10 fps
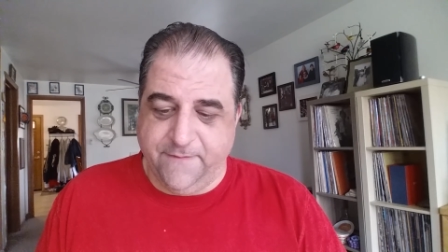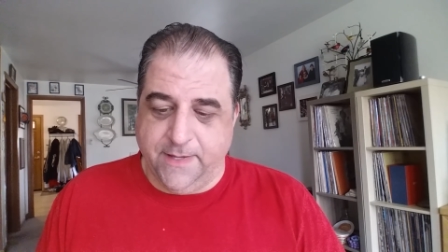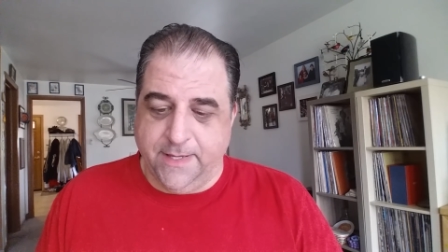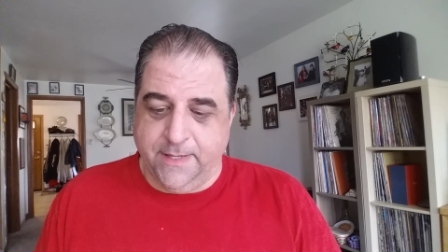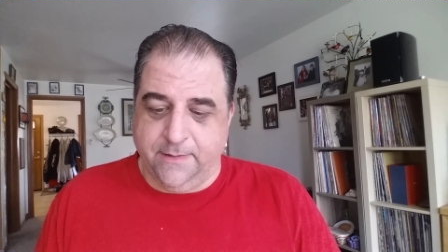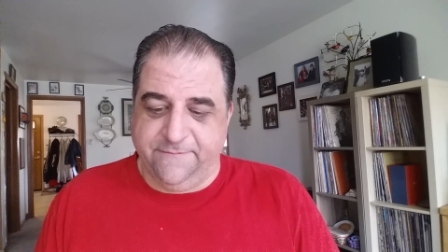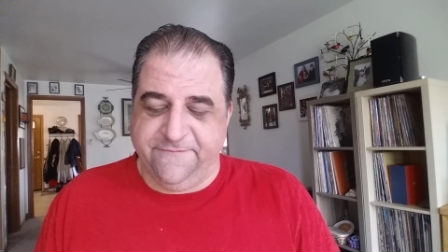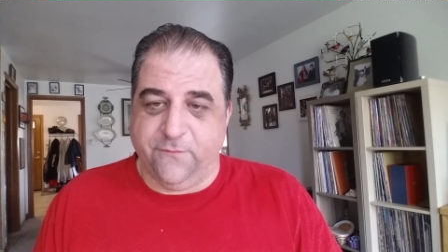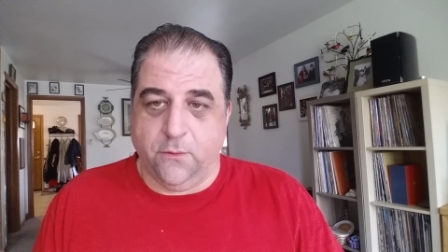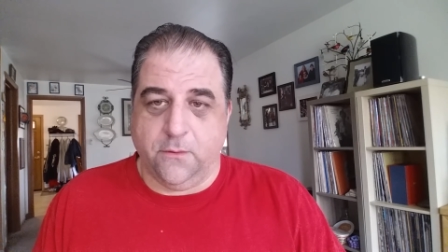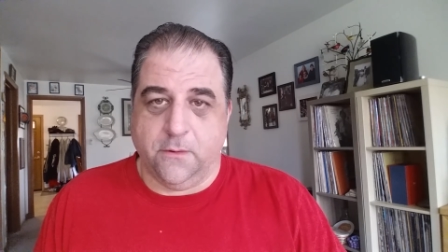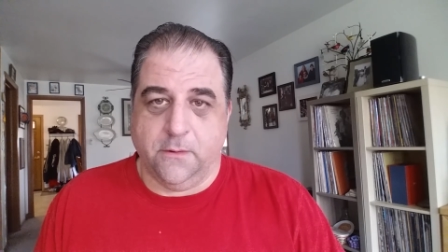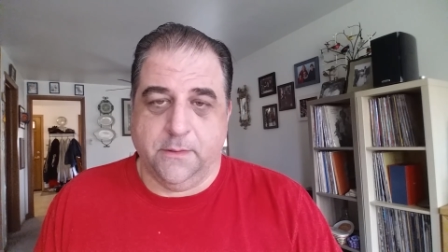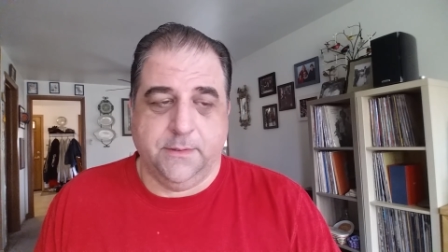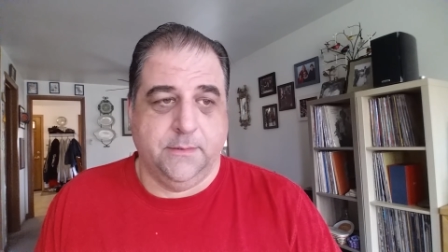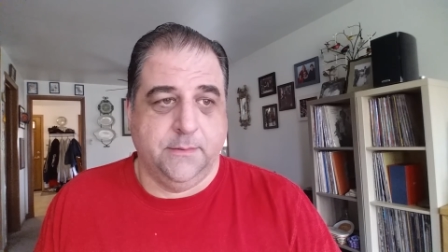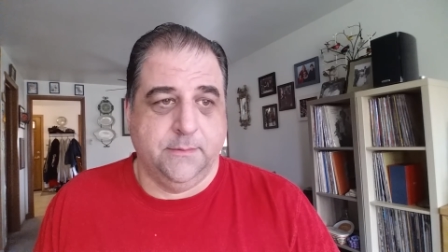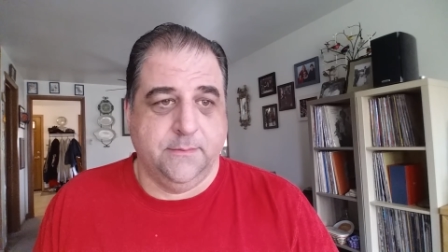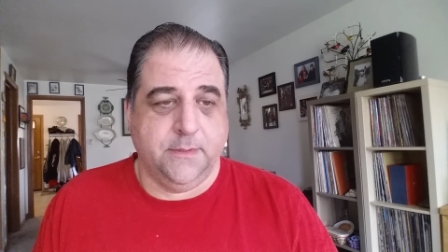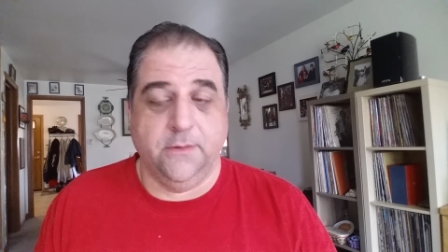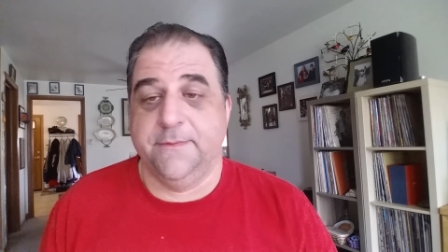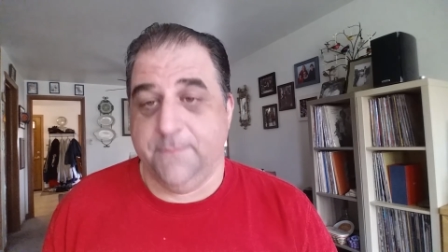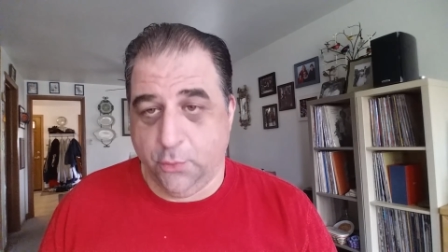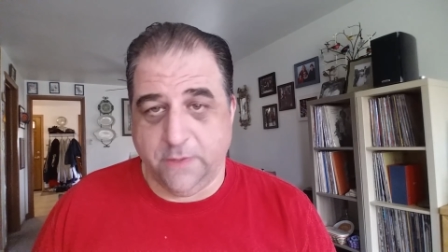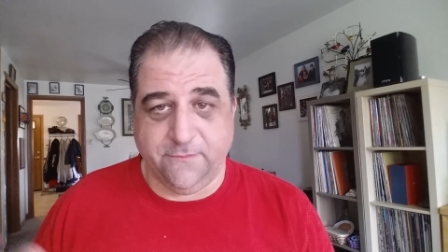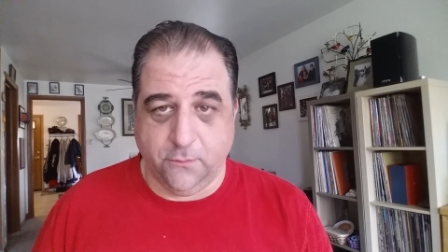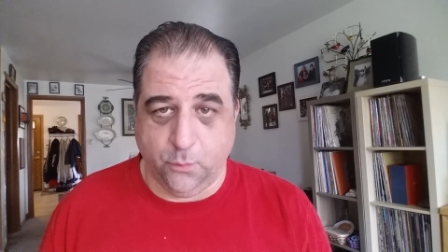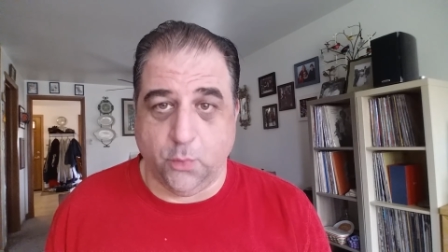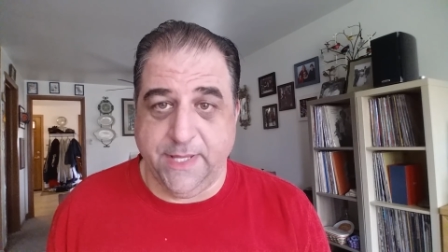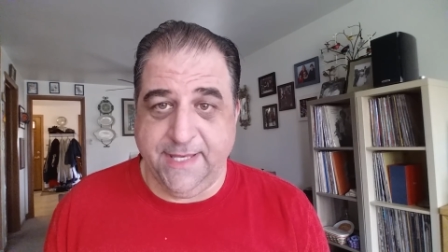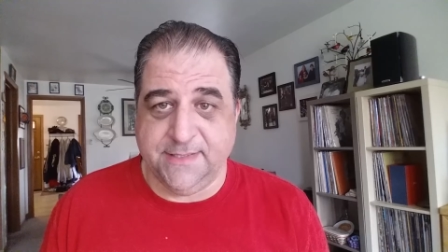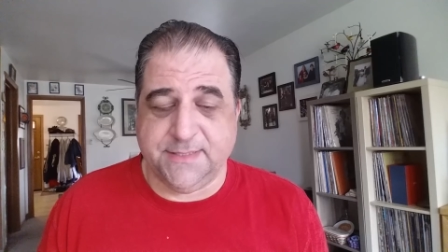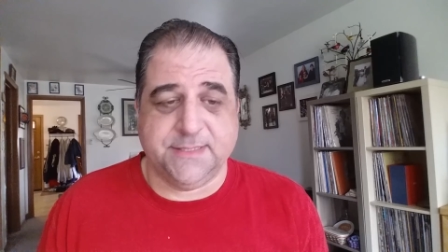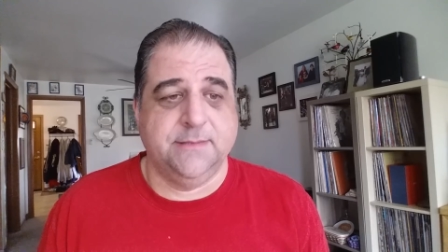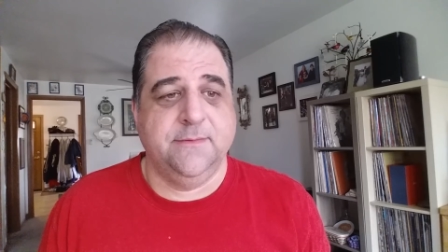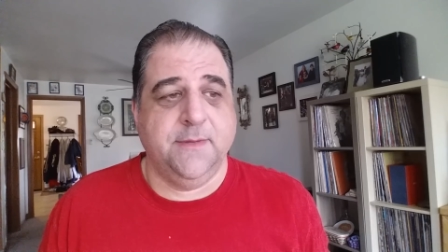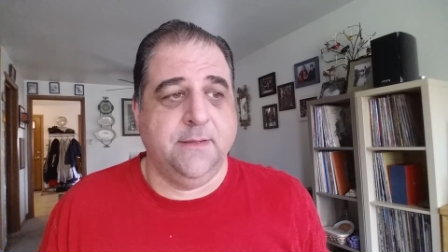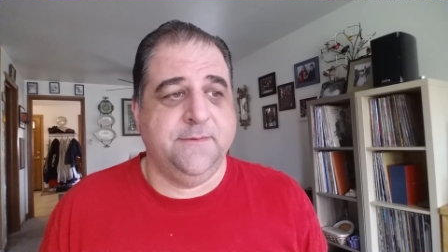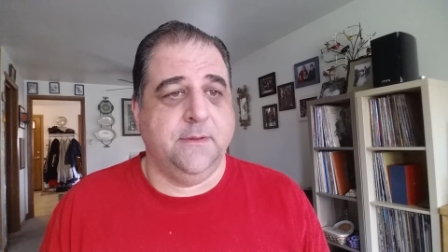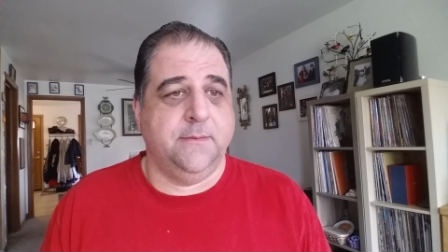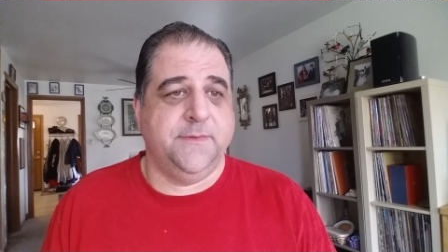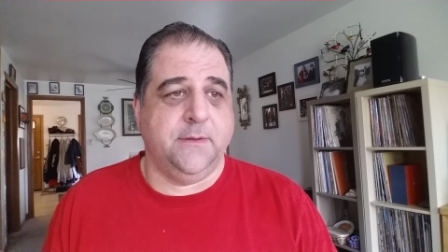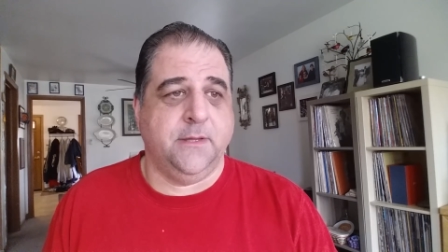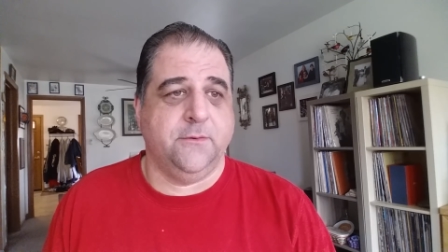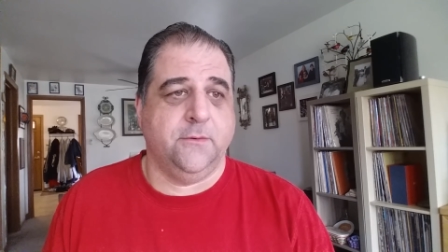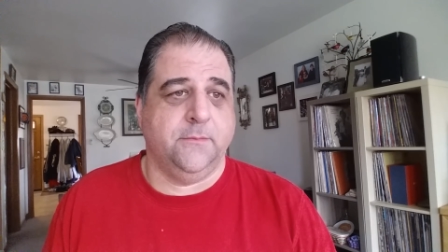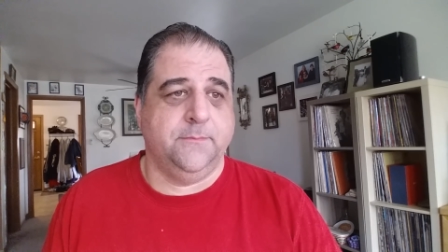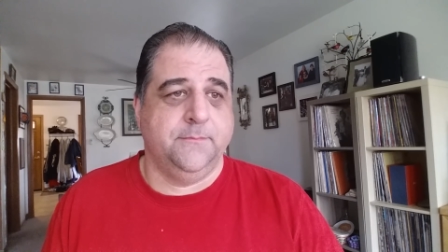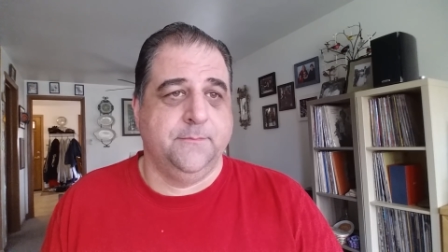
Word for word: uh, for or whoever wins the, the, the other